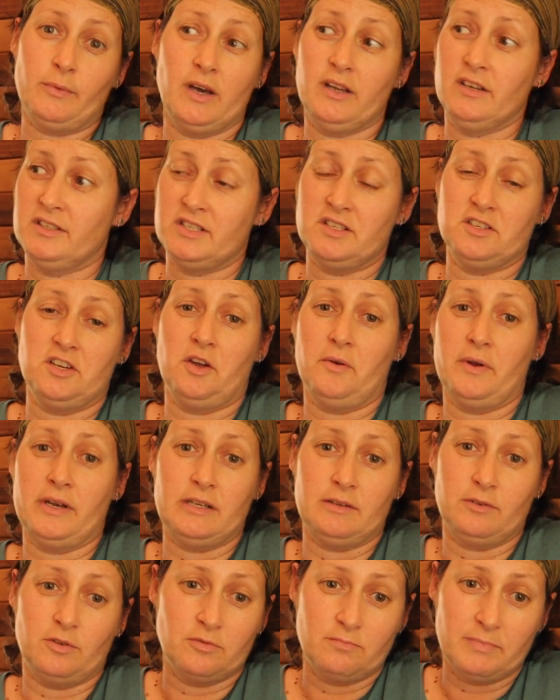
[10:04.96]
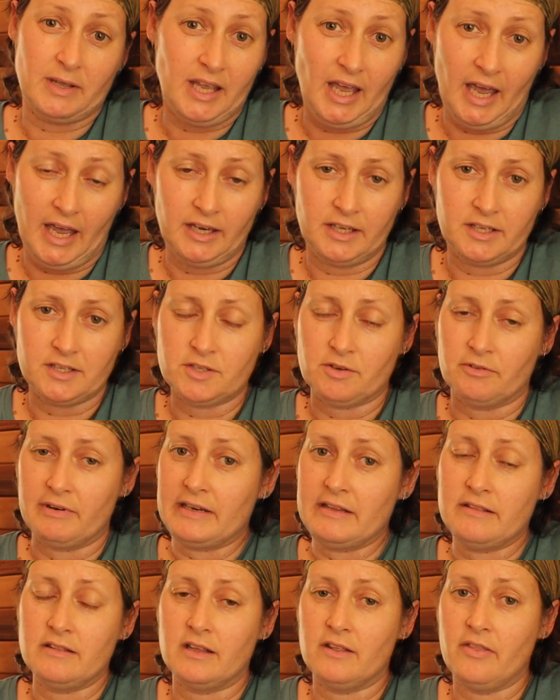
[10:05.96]
I didn't know any good mechanics or
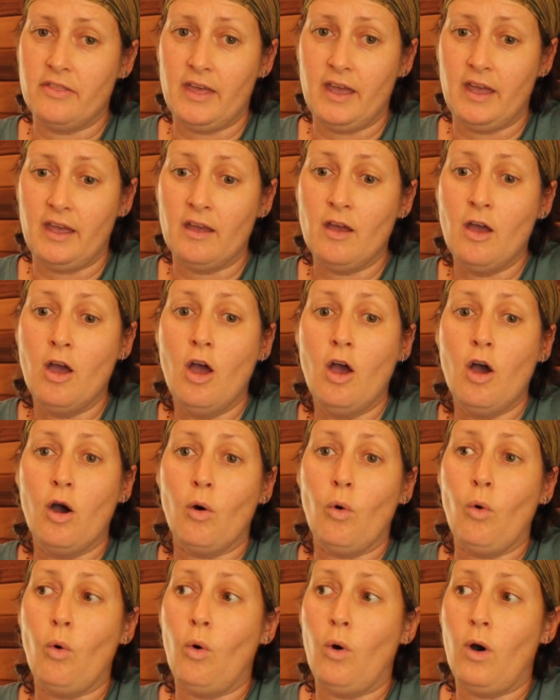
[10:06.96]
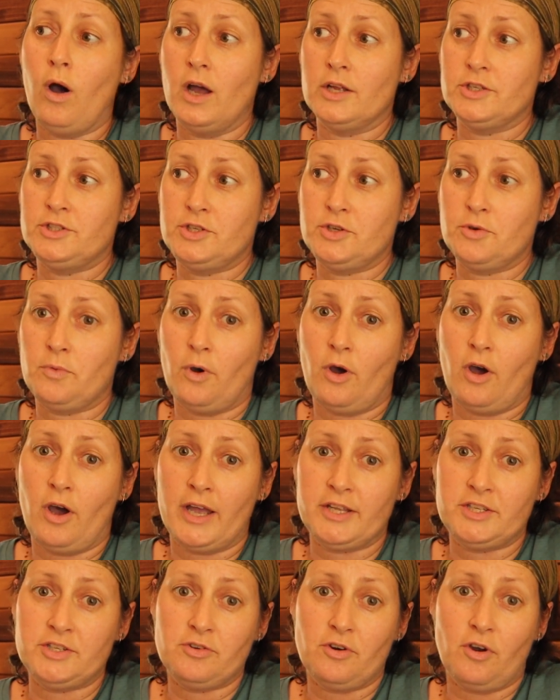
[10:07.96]
anything there, or do
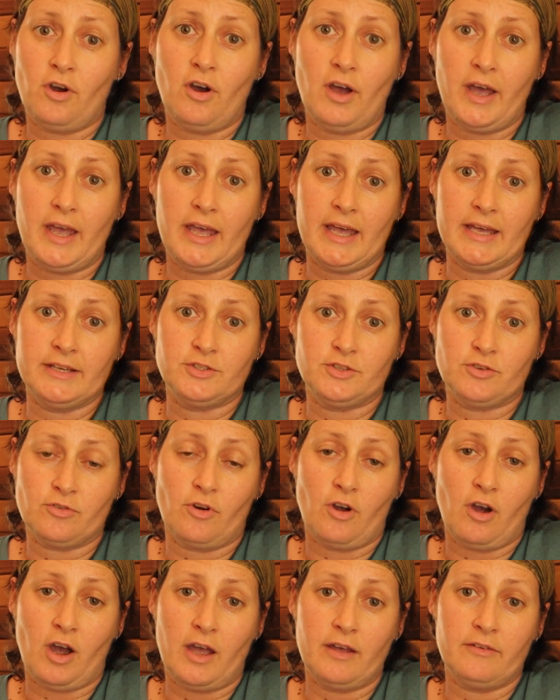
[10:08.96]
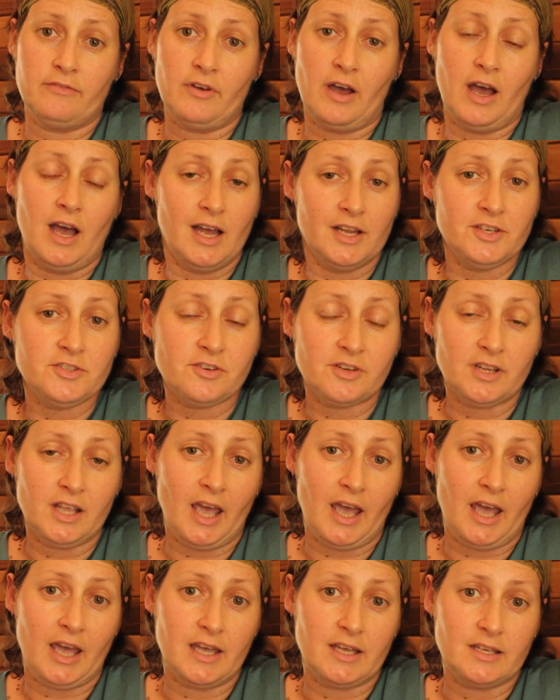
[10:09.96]
I try and drive 100
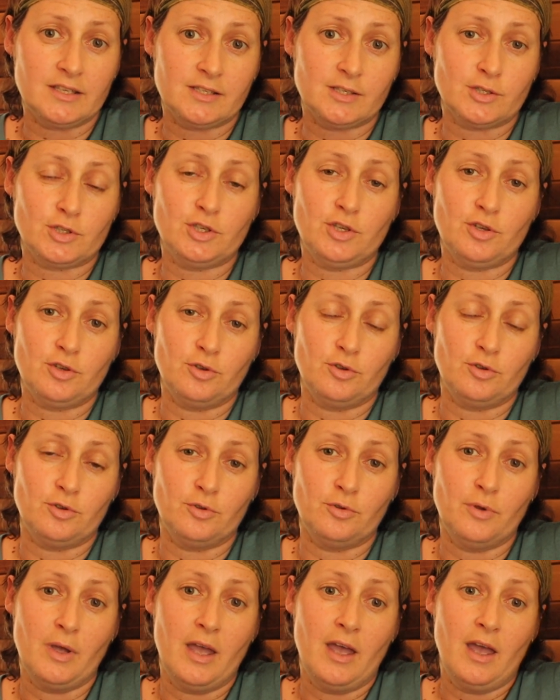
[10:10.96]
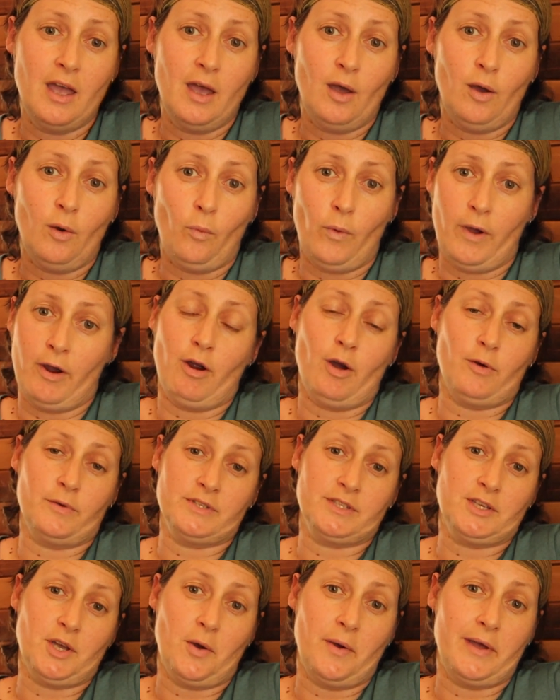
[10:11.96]
k's to where I
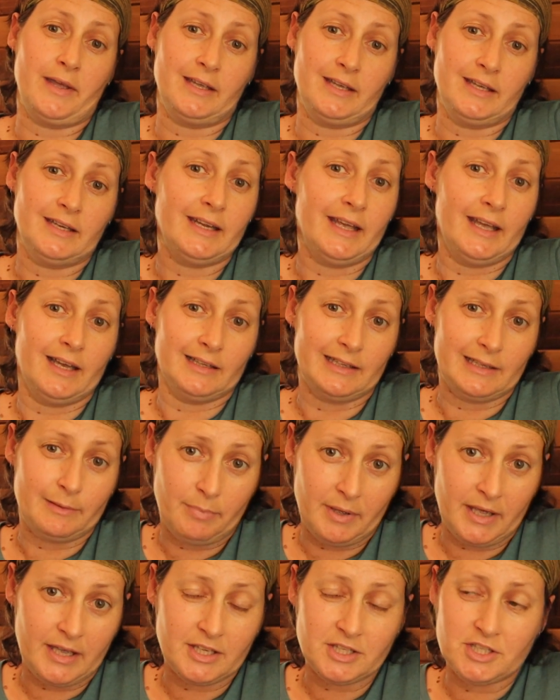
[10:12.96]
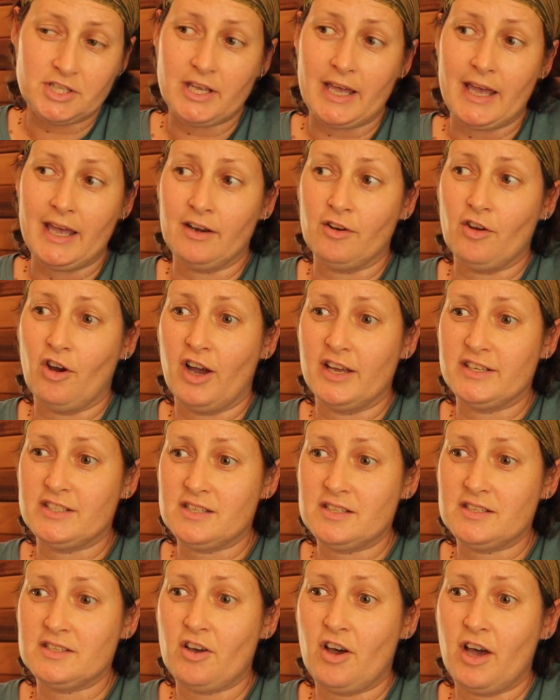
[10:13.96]
was going in Airlie Beach? And I
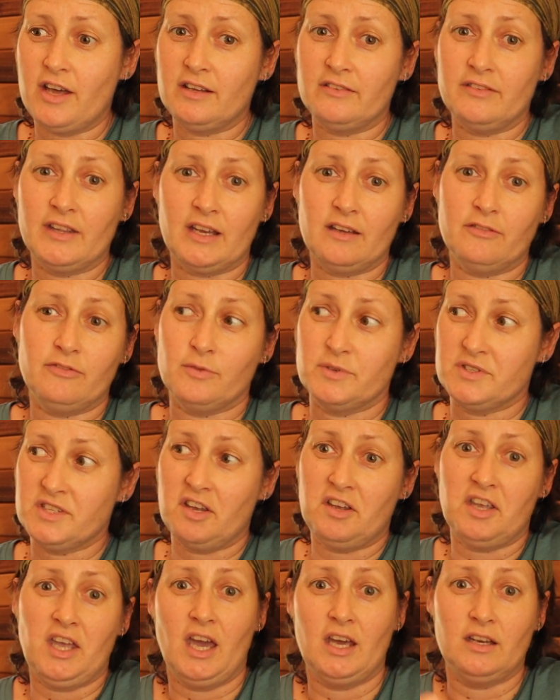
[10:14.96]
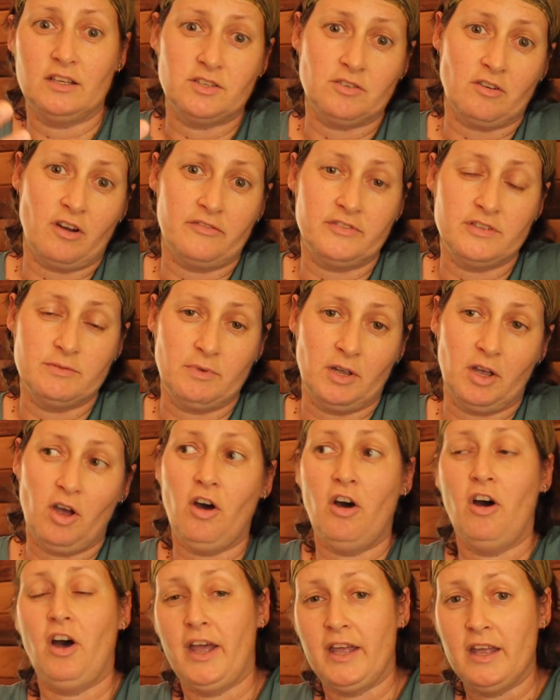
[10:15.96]
decided that if it was okay to drive to
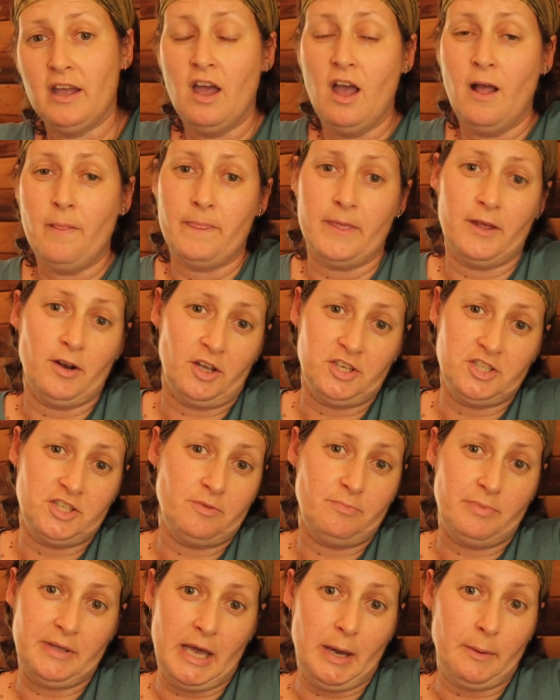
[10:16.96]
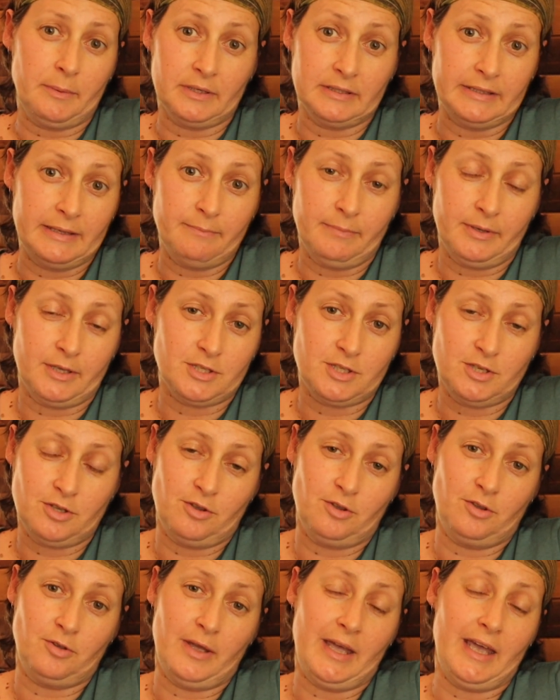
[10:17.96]
Mackay, then I should be able to limp it
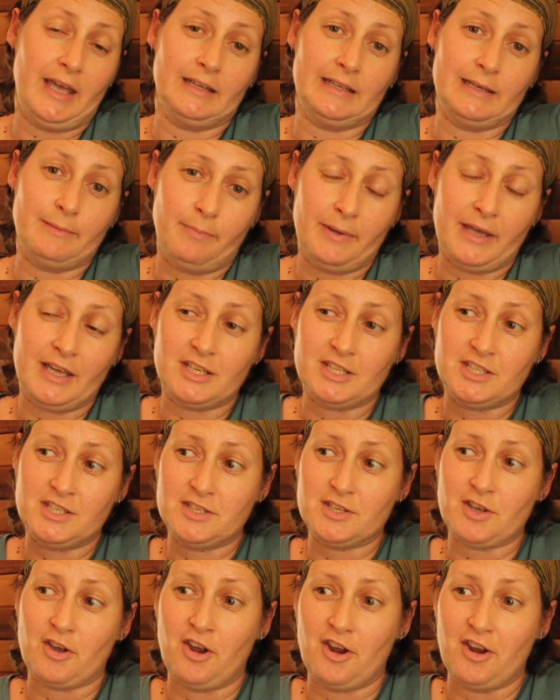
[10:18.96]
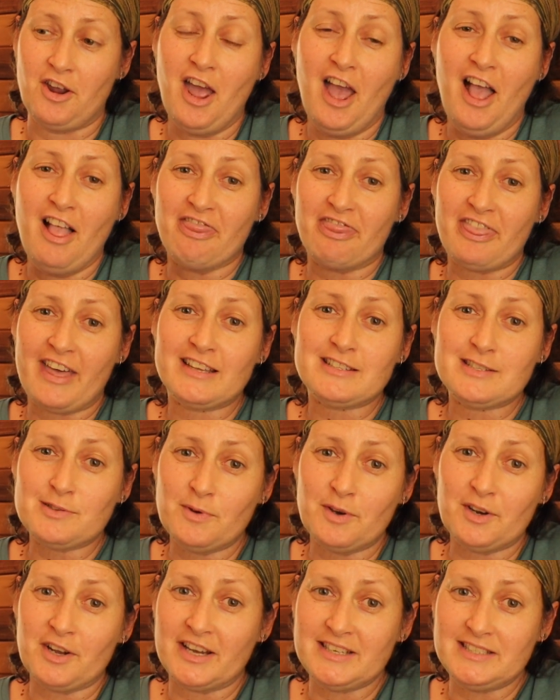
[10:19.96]
to Airlie Beach. So that's
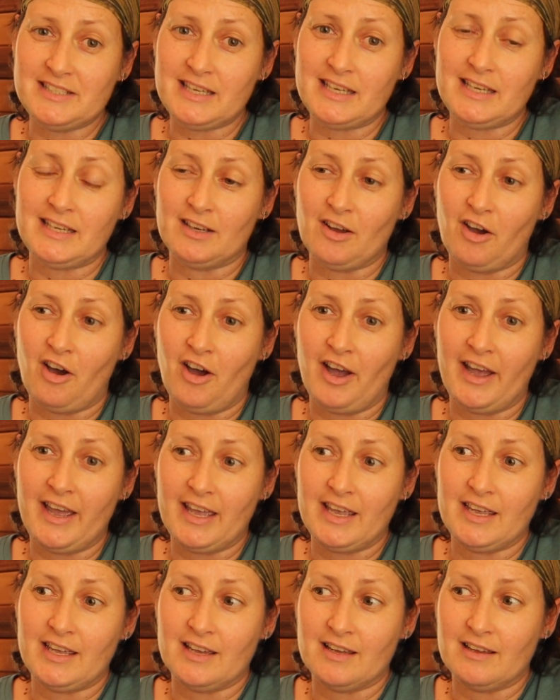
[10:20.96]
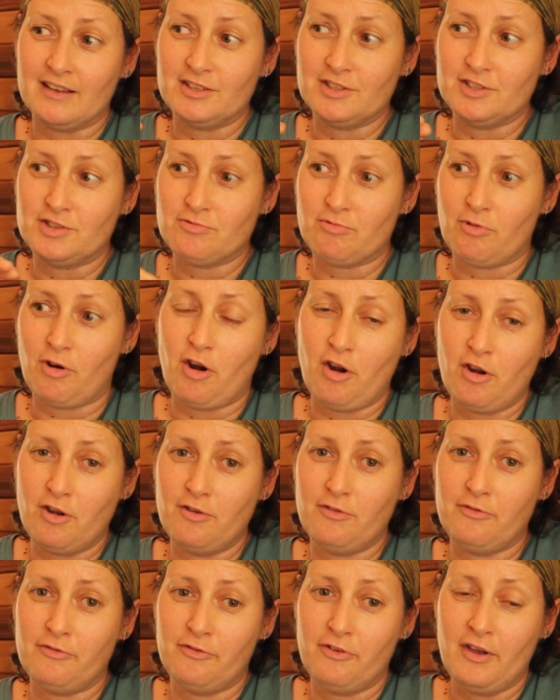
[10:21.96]
what I did. I
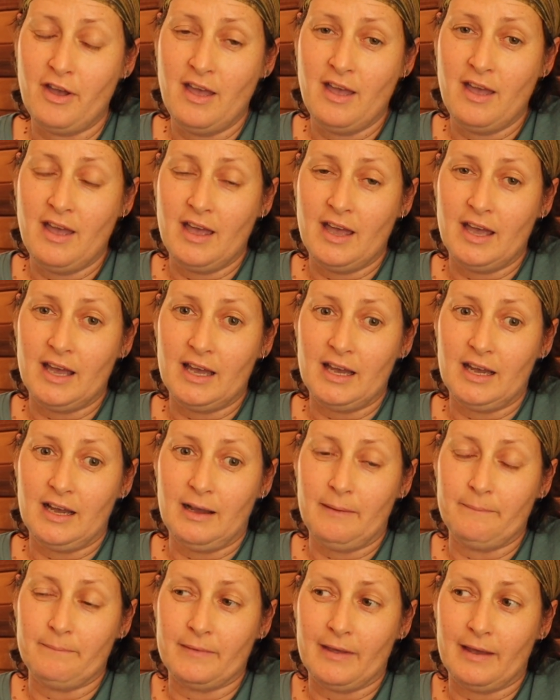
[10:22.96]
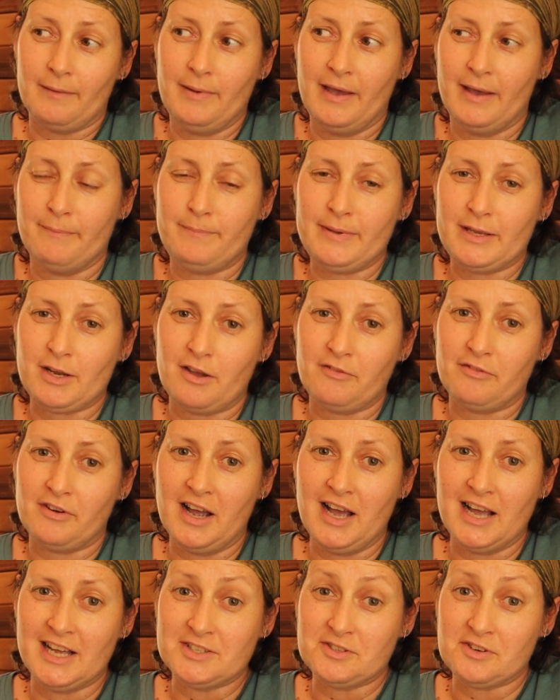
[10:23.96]
drove a bit over
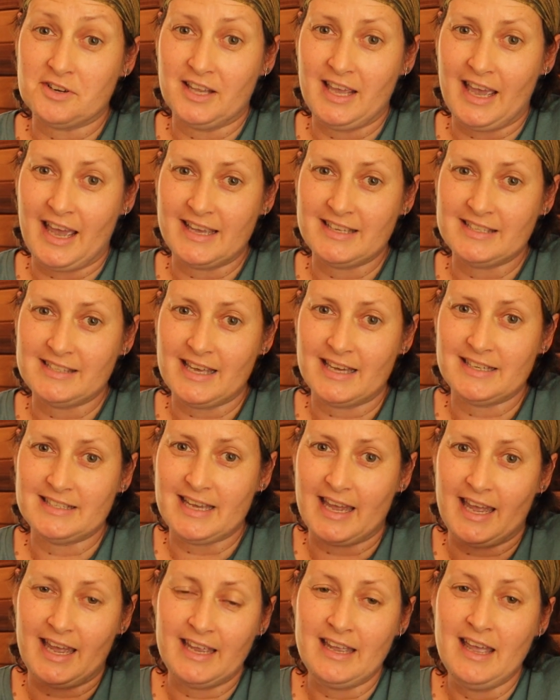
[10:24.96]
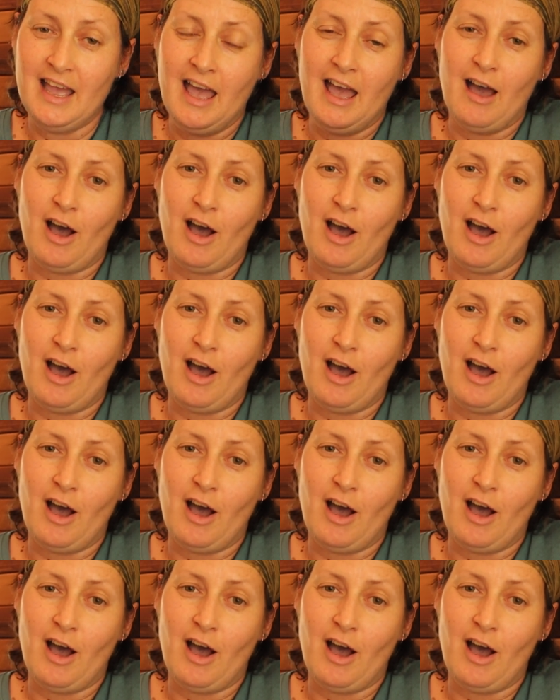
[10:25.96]
100 k's that day.